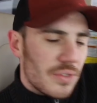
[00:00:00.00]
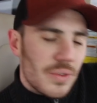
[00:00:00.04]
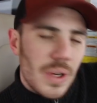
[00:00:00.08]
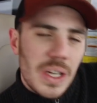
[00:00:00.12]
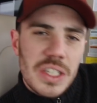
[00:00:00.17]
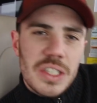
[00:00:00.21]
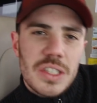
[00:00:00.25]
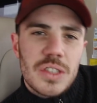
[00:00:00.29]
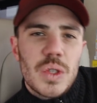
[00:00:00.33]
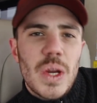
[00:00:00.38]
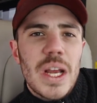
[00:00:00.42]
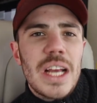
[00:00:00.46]
your
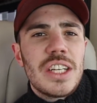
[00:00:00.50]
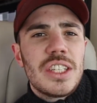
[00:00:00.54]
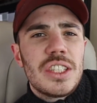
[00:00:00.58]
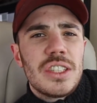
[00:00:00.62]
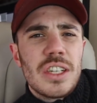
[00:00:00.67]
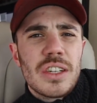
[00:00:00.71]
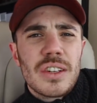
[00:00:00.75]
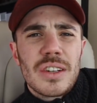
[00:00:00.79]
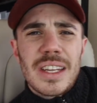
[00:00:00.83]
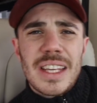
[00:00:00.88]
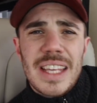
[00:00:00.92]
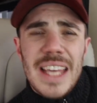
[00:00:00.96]
registration,
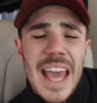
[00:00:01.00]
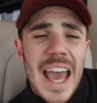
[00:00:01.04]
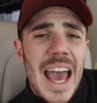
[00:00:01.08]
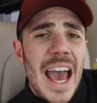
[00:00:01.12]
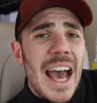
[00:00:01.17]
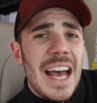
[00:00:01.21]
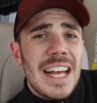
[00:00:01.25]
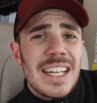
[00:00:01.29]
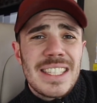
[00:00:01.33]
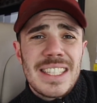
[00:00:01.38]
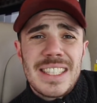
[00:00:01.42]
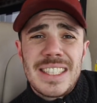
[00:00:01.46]
your
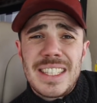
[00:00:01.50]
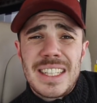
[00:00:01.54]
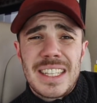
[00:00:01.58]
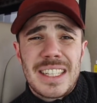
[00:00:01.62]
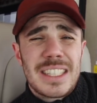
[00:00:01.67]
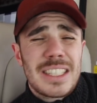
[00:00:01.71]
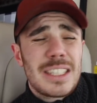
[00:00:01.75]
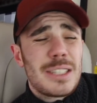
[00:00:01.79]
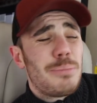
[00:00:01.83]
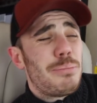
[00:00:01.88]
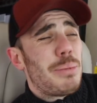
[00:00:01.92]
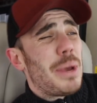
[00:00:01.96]
gas is
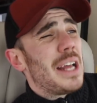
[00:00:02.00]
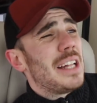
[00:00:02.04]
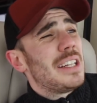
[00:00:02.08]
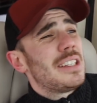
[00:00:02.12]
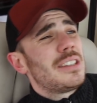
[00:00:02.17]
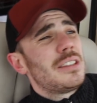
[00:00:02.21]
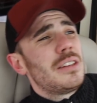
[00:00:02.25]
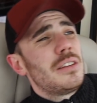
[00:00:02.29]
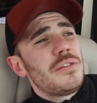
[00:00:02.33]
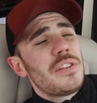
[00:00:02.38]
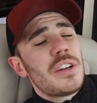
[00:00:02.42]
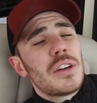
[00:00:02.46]

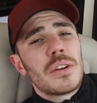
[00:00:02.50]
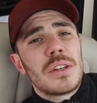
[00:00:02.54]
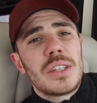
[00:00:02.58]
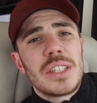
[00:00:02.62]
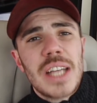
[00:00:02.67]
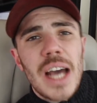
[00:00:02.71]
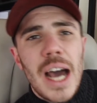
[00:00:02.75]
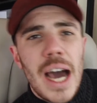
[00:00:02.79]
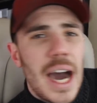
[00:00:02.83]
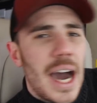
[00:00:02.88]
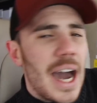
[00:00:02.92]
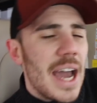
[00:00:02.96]
expensive, your
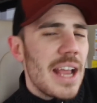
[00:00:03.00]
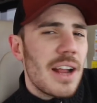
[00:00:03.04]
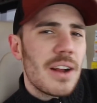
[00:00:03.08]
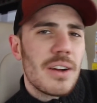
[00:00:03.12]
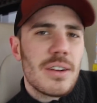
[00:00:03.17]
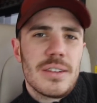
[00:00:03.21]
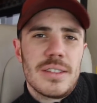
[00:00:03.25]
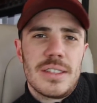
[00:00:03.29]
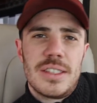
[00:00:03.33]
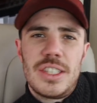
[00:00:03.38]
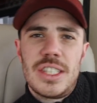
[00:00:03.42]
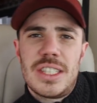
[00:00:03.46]

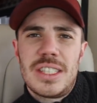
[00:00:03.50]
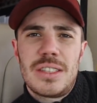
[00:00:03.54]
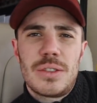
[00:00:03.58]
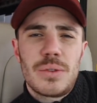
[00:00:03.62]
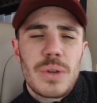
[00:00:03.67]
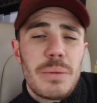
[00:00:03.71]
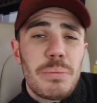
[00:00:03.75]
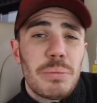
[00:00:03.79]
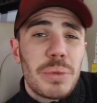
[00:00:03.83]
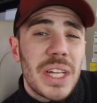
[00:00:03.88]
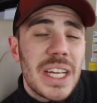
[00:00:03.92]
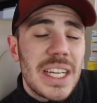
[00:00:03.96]
tires. Just to
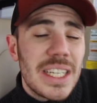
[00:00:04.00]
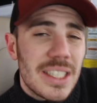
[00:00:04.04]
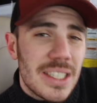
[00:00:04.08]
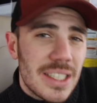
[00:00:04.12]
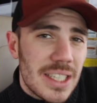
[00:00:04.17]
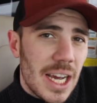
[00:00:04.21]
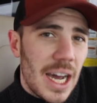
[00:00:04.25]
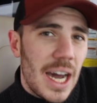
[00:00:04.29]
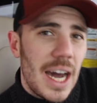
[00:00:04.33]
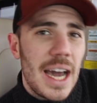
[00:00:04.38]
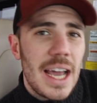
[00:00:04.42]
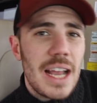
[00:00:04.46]
replace
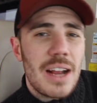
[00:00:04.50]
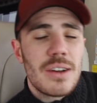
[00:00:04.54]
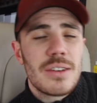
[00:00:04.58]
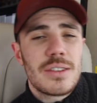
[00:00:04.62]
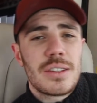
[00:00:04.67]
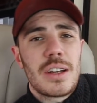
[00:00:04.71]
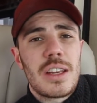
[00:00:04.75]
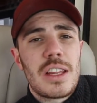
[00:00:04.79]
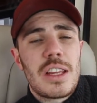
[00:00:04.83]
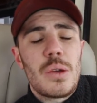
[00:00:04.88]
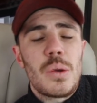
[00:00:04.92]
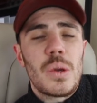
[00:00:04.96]
tires
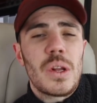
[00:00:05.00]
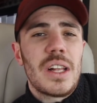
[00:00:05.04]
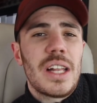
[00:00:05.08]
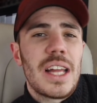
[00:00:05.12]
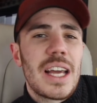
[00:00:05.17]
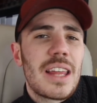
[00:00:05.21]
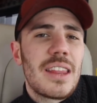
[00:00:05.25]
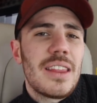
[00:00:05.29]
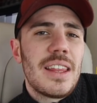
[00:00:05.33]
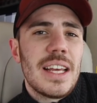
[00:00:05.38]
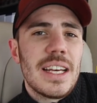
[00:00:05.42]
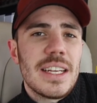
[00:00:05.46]
on a unit
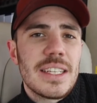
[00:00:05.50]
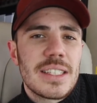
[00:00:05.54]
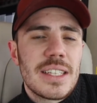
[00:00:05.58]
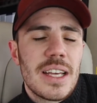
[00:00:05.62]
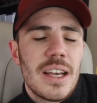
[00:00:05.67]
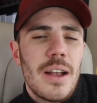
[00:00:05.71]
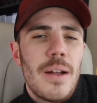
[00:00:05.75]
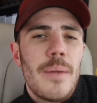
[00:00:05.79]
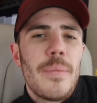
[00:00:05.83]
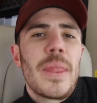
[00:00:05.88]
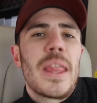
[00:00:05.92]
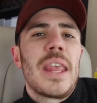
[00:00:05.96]
like this,
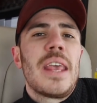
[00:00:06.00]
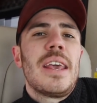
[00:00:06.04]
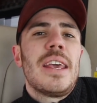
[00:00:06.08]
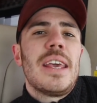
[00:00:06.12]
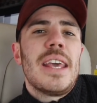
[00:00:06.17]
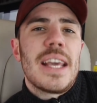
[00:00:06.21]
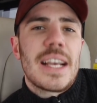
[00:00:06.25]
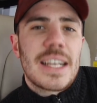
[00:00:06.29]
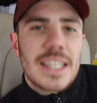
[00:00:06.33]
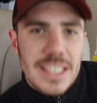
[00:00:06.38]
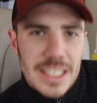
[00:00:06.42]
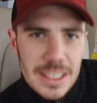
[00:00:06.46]

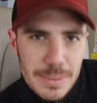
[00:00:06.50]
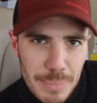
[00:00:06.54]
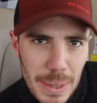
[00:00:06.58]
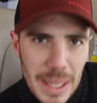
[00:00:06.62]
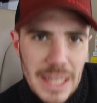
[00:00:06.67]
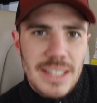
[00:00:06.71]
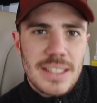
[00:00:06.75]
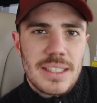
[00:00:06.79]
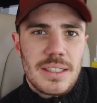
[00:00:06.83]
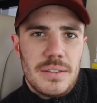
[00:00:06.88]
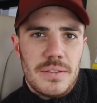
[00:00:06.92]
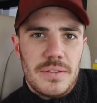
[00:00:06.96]

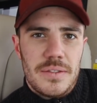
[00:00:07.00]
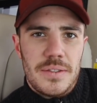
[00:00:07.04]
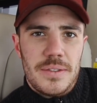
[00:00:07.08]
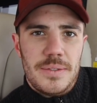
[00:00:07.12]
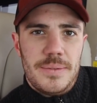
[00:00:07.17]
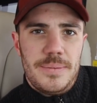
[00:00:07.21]
expensive.